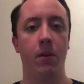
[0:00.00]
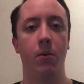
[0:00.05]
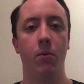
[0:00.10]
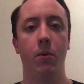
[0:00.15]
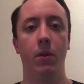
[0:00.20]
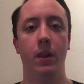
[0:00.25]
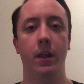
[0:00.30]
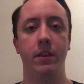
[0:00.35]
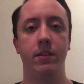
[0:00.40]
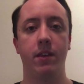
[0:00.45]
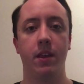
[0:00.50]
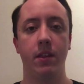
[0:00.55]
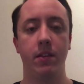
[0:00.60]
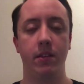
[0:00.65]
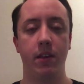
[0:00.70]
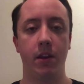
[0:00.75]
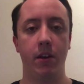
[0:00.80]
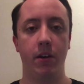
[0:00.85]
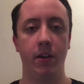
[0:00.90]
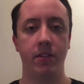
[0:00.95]
Well, let's
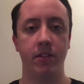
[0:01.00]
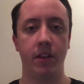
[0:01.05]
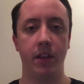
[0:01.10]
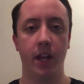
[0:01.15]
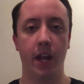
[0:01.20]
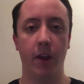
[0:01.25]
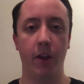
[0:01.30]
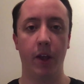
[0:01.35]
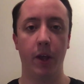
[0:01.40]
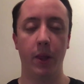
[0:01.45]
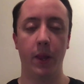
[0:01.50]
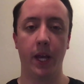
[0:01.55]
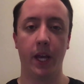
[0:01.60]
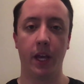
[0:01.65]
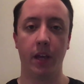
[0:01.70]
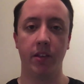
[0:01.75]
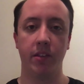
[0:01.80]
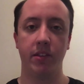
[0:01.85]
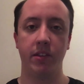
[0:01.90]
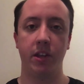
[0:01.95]
consider a scenario like
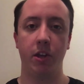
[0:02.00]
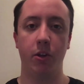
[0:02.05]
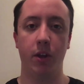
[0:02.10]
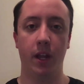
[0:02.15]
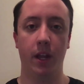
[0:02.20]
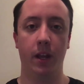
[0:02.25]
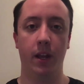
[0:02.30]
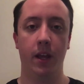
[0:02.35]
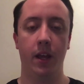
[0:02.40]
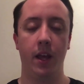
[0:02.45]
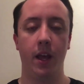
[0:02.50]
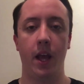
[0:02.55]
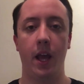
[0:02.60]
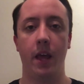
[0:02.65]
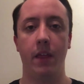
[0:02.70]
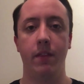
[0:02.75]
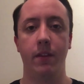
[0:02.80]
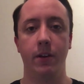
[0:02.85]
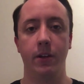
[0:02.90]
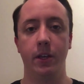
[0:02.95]
a student
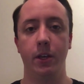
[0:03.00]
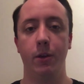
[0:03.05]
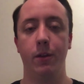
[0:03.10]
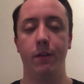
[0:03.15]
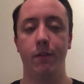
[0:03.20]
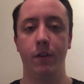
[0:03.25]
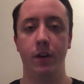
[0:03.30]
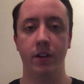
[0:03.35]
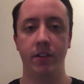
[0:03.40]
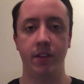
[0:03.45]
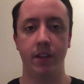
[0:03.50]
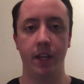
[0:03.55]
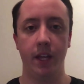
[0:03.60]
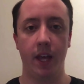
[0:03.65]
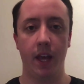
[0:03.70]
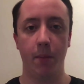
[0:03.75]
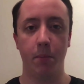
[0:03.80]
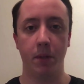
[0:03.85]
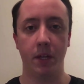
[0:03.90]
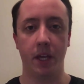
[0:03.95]
and their university
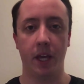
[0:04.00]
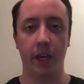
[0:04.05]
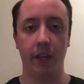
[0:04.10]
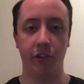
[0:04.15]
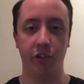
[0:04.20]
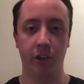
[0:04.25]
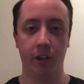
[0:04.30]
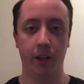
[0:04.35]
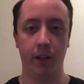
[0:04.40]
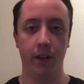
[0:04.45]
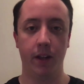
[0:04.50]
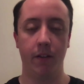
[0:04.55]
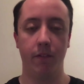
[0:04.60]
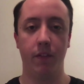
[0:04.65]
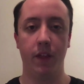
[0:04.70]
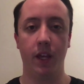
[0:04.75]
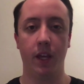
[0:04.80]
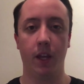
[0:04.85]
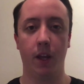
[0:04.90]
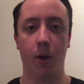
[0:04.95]
application if
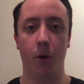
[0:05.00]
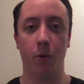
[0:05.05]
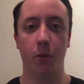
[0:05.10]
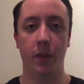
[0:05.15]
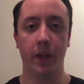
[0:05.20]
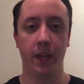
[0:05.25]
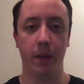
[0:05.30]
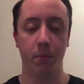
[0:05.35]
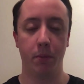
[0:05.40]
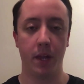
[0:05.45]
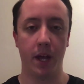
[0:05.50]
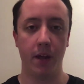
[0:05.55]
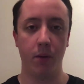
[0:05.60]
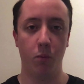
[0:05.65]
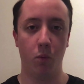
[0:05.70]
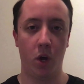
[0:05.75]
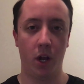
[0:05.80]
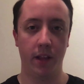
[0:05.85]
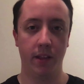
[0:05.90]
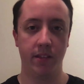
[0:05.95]
they can only apply
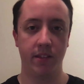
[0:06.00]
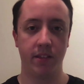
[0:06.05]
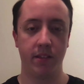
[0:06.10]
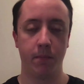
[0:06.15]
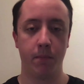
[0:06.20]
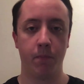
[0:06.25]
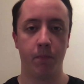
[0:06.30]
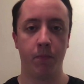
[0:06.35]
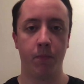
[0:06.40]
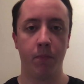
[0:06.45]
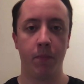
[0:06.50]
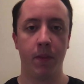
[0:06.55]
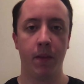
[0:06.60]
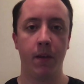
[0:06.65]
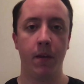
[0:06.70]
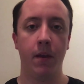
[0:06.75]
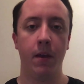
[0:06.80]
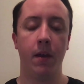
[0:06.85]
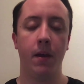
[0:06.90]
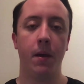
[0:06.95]
once.
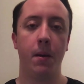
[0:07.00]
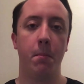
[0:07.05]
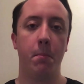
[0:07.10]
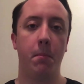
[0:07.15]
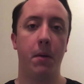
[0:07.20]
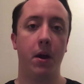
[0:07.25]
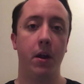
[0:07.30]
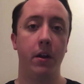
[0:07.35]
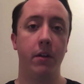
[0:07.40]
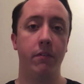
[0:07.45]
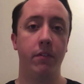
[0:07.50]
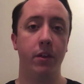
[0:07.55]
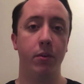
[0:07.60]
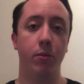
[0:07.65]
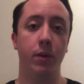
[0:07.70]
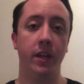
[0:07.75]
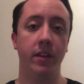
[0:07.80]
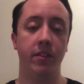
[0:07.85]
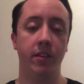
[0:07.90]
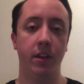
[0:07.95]
Part of the
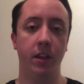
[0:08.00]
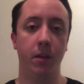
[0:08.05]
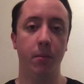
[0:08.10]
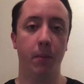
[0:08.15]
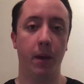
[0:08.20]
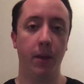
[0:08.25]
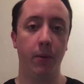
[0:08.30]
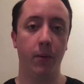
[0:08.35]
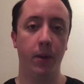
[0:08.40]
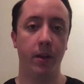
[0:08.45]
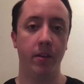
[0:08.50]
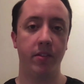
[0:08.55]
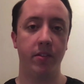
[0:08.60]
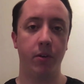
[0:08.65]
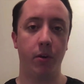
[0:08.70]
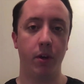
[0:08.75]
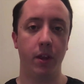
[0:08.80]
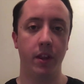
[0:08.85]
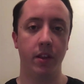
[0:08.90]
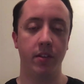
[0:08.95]
reason you might want to
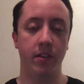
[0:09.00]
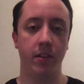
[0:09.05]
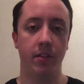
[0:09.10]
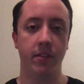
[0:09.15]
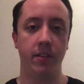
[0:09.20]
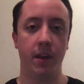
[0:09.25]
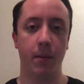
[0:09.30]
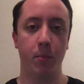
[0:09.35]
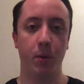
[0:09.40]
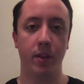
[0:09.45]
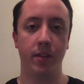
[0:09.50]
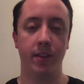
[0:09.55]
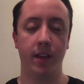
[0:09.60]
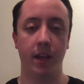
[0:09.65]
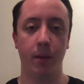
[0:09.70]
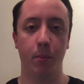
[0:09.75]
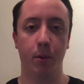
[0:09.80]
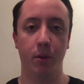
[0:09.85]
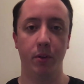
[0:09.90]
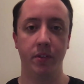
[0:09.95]
store this in separate
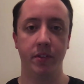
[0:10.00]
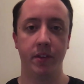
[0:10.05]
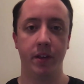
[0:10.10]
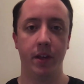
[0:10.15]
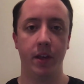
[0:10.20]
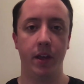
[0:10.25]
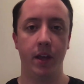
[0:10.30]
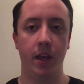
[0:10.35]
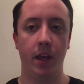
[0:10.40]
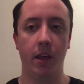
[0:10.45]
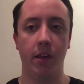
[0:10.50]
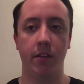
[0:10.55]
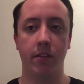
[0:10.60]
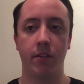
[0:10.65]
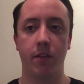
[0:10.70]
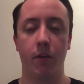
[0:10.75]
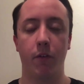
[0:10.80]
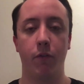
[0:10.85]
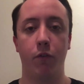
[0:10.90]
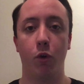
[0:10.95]
tables
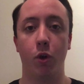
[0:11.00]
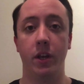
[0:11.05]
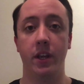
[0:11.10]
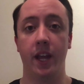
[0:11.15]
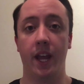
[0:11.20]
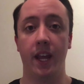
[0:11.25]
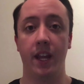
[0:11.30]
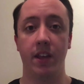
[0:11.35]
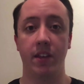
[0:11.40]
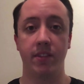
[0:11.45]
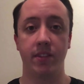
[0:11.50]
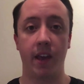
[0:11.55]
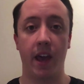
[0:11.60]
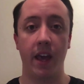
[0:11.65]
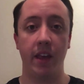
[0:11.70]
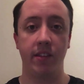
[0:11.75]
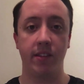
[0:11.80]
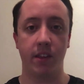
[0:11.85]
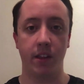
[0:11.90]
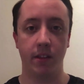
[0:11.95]
is for data
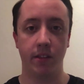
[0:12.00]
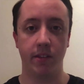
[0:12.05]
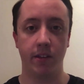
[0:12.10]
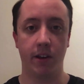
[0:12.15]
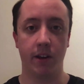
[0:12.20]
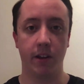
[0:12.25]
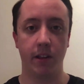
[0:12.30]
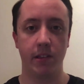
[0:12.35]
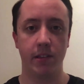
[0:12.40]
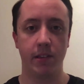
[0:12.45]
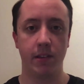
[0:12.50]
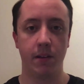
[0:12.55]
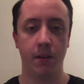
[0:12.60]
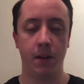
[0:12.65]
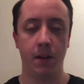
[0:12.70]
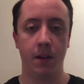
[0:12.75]
size concerns.